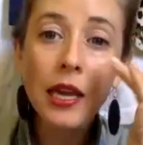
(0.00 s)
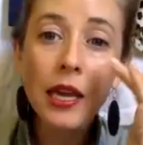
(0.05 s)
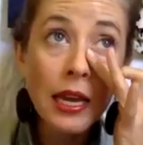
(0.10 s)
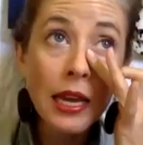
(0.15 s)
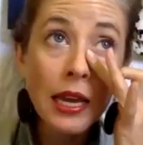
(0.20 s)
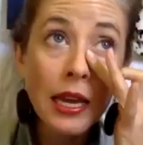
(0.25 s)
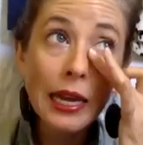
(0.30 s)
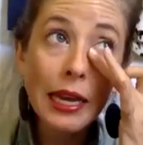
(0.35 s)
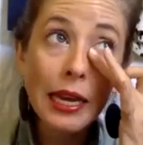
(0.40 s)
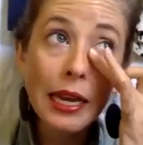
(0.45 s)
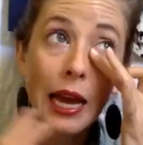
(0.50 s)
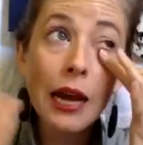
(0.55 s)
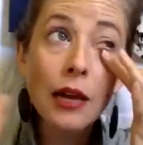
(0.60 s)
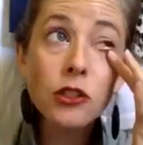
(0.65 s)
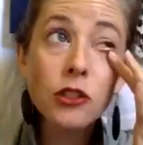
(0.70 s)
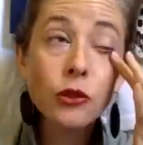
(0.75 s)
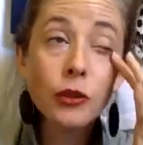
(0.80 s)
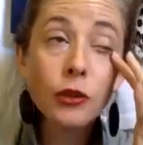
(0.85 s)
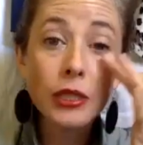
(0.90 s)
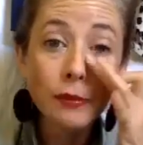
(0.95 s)
And as
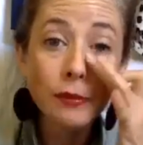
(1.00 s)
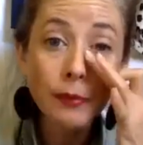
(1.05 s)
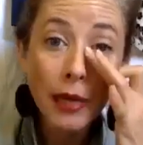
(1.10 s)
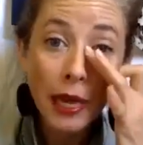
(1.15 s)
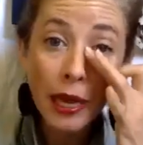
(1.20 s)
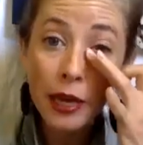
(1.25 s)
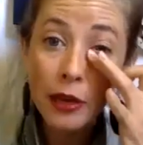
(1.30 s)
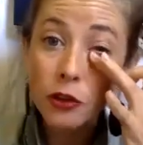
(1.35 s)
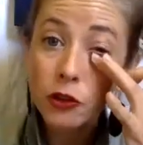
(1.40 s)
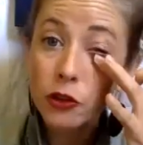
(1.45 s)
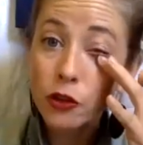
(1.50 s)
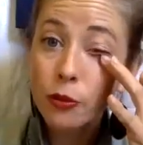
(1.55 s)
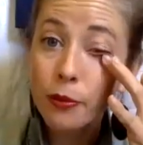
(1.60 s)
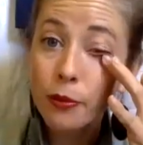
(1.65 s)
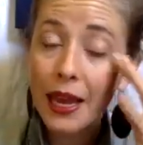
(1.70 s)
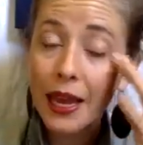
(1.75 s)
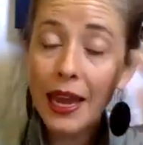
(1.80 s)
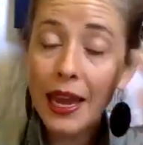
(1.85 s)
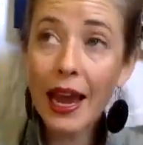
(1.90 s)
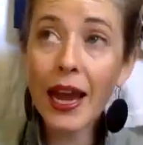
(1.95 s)
you expand, you
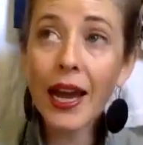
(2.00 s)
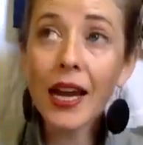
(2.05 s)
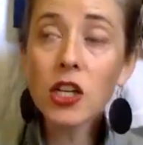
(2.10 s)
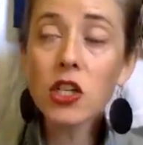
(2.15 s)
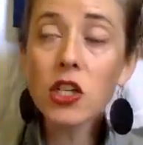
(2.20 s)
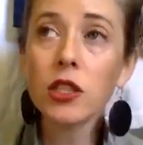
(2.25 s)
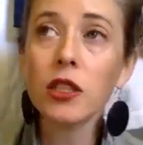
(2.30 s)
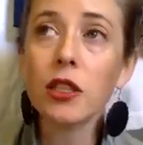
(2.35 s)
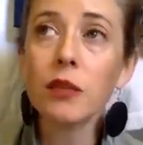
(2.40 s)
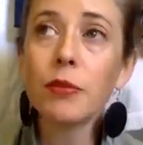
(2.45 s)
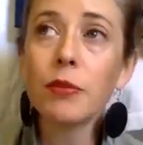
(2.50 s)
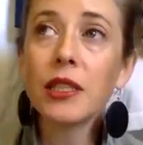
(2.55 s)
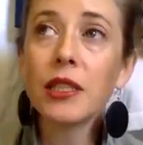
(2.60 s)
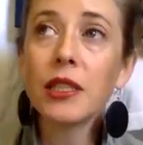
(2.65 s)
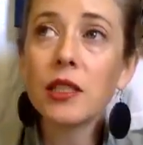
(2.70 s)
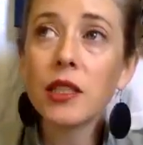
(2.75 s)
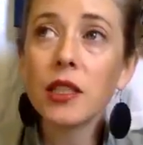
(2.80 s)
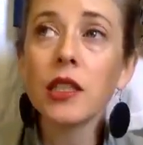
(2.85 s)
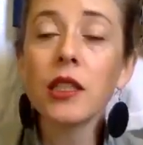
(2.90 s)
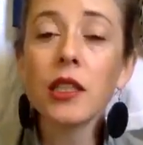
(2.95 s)
may actually be
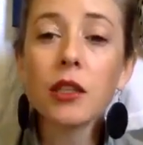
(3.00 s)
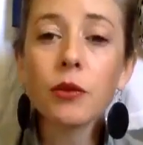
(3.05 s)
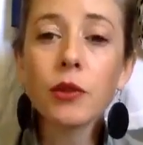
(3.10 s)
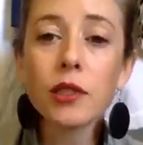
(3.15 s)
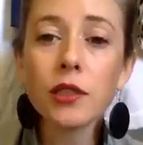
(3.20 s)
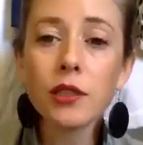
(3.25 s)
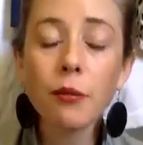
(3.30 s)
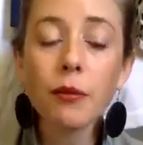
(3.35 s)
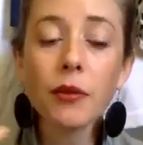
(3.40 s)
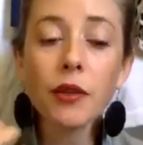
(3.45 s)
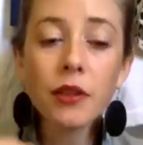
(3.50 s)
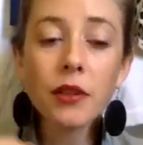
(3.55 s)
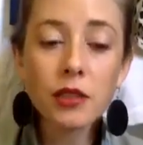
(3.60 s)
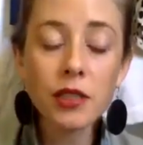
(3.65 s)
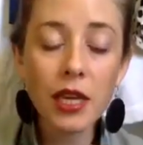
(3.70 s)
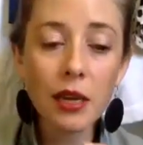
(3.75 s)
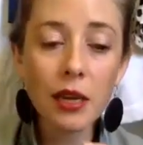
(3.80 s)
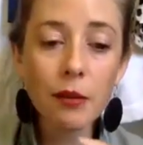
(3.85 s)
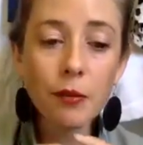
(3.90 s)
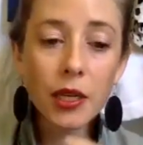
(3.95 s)
dealing with some of the
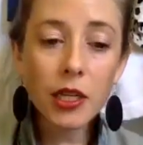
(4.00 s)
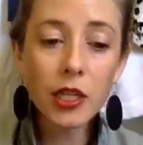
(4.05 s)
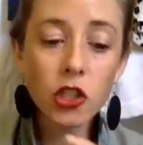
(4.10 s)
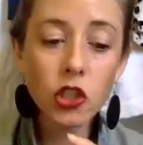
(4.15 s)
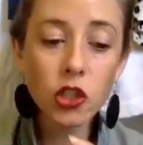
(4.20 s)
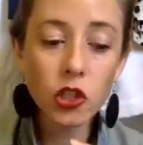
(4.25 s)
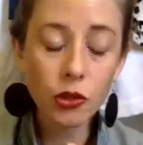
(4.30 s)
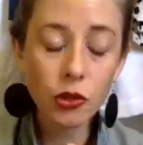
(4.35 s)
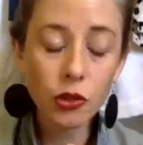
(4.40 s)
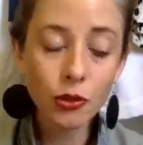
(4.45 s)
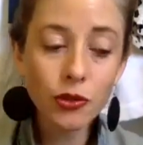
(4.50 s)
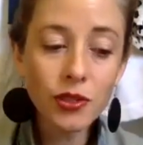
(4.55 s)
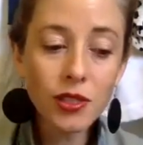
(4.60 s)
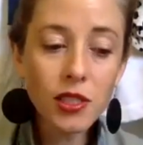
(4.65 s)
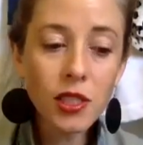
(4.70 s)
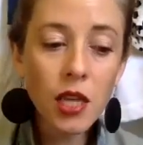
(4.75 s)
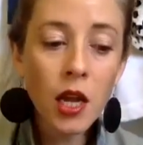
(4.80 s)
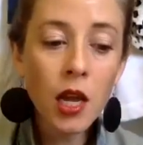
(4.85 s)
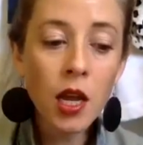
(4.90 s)
same issues